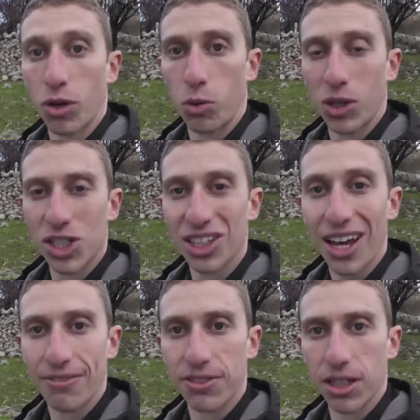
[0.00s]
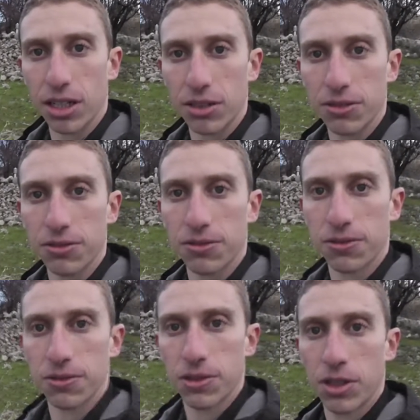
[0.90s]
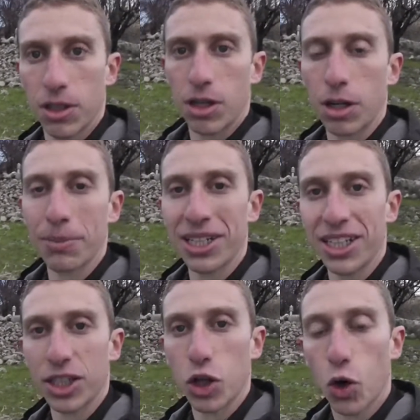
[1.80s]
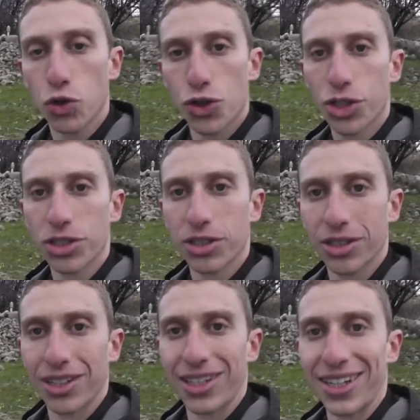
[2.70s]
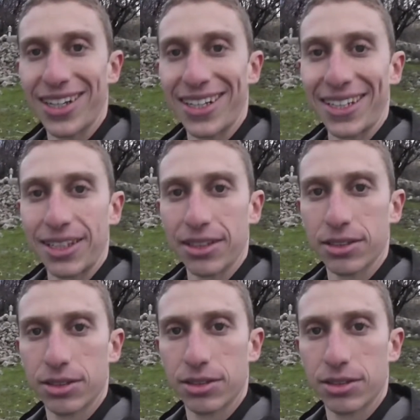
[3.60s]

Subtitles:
what's left of Armenian culture in